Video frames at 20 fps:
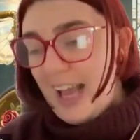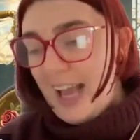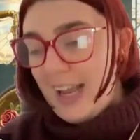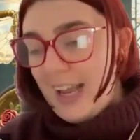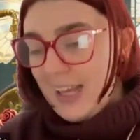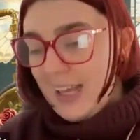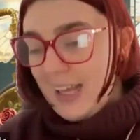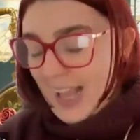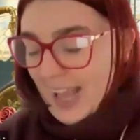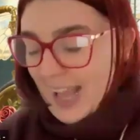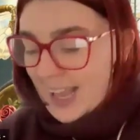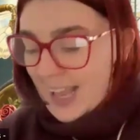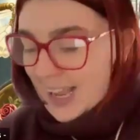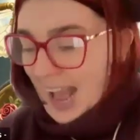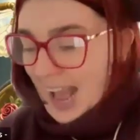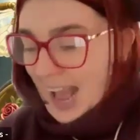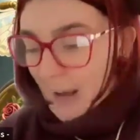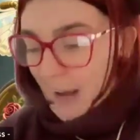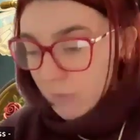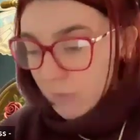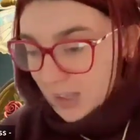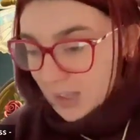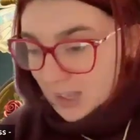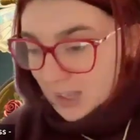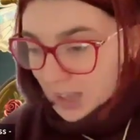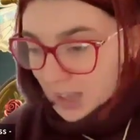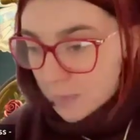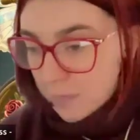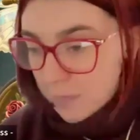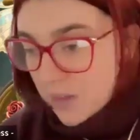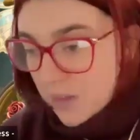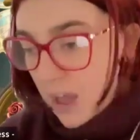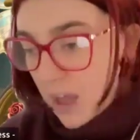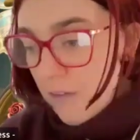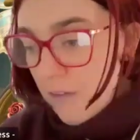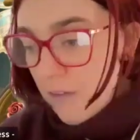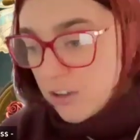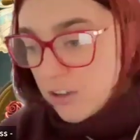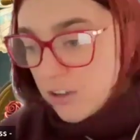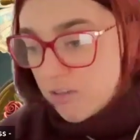16 answer.
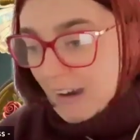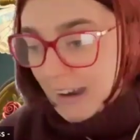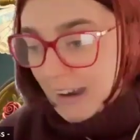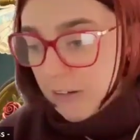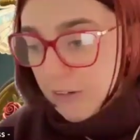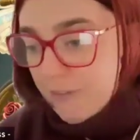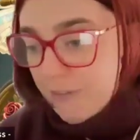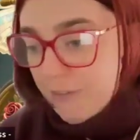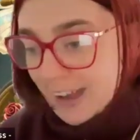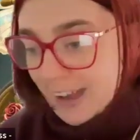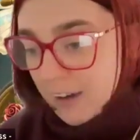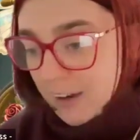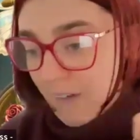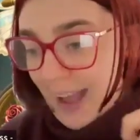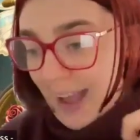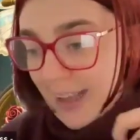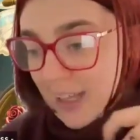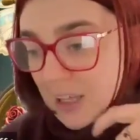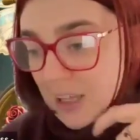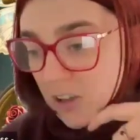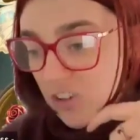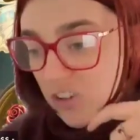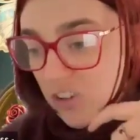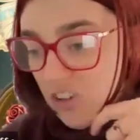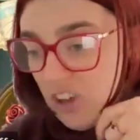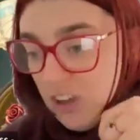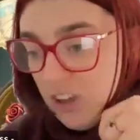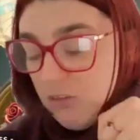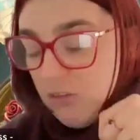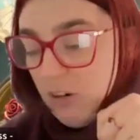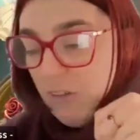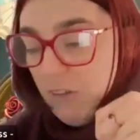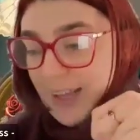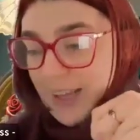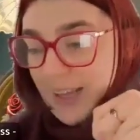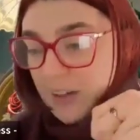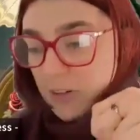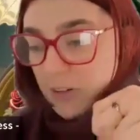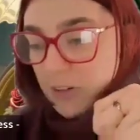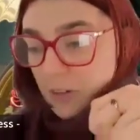The trial violated Tudor
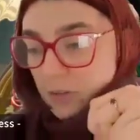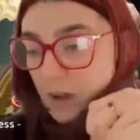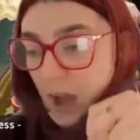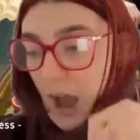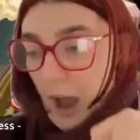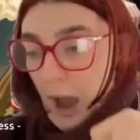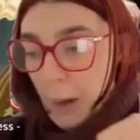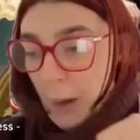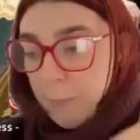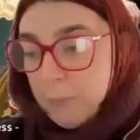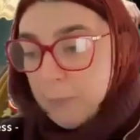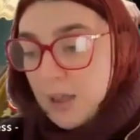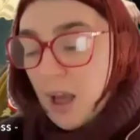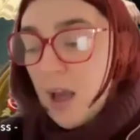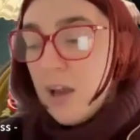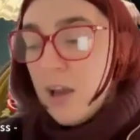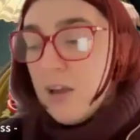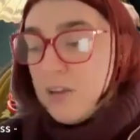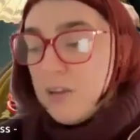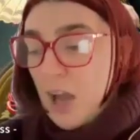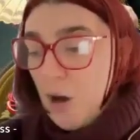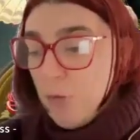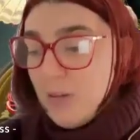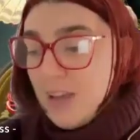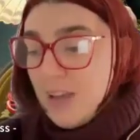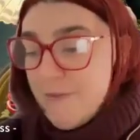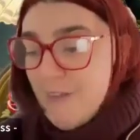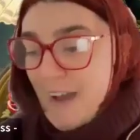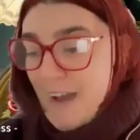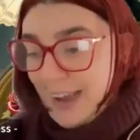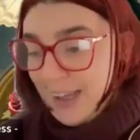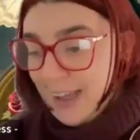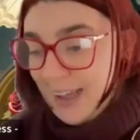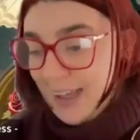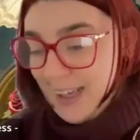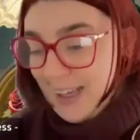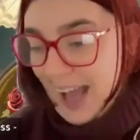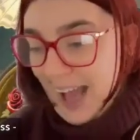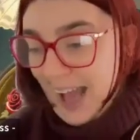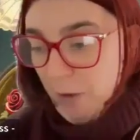legal norms. No
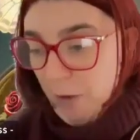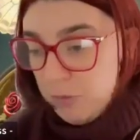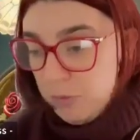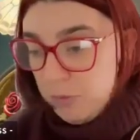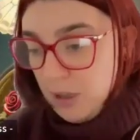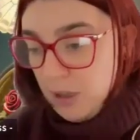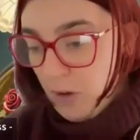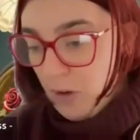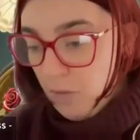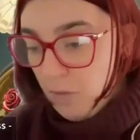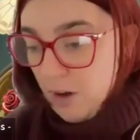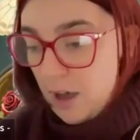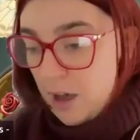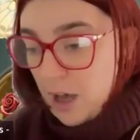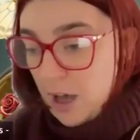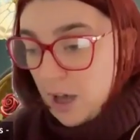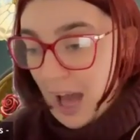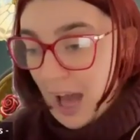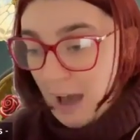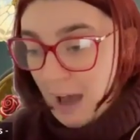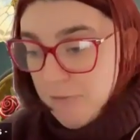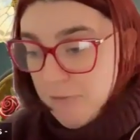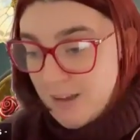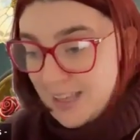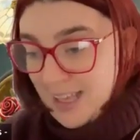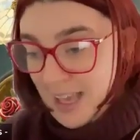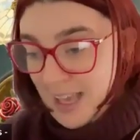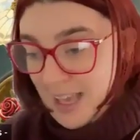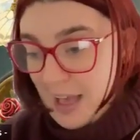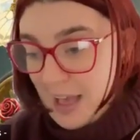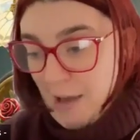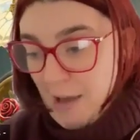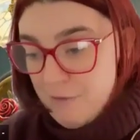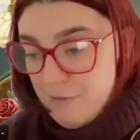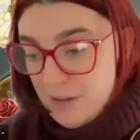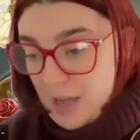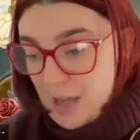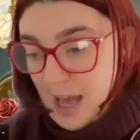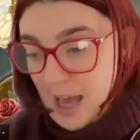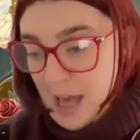defence counsel, heresy
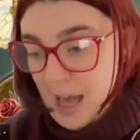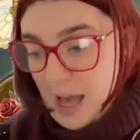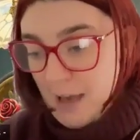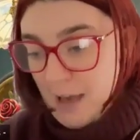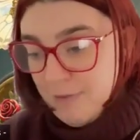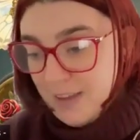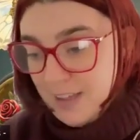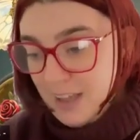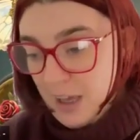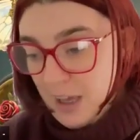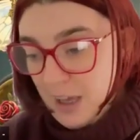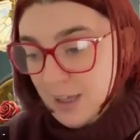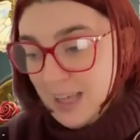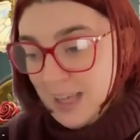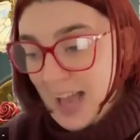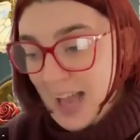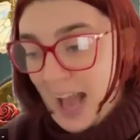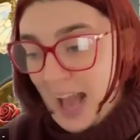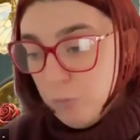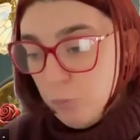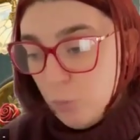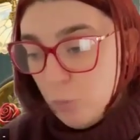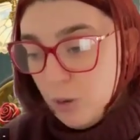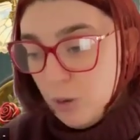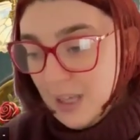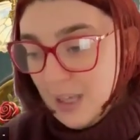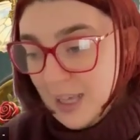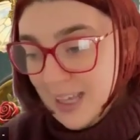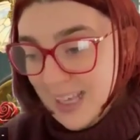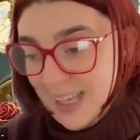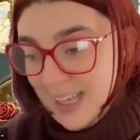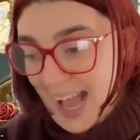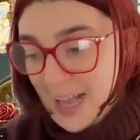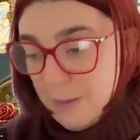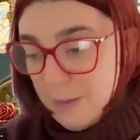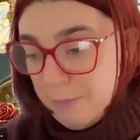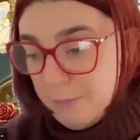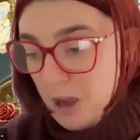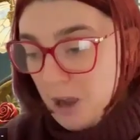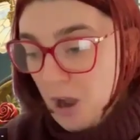evidence. Anne was a
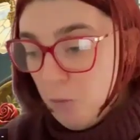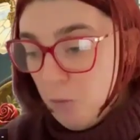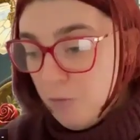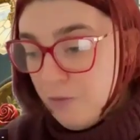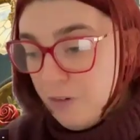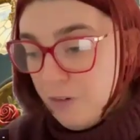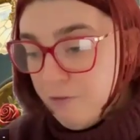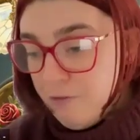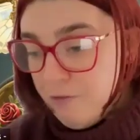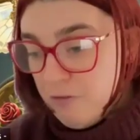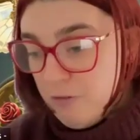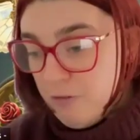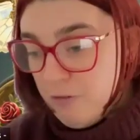scapegoat for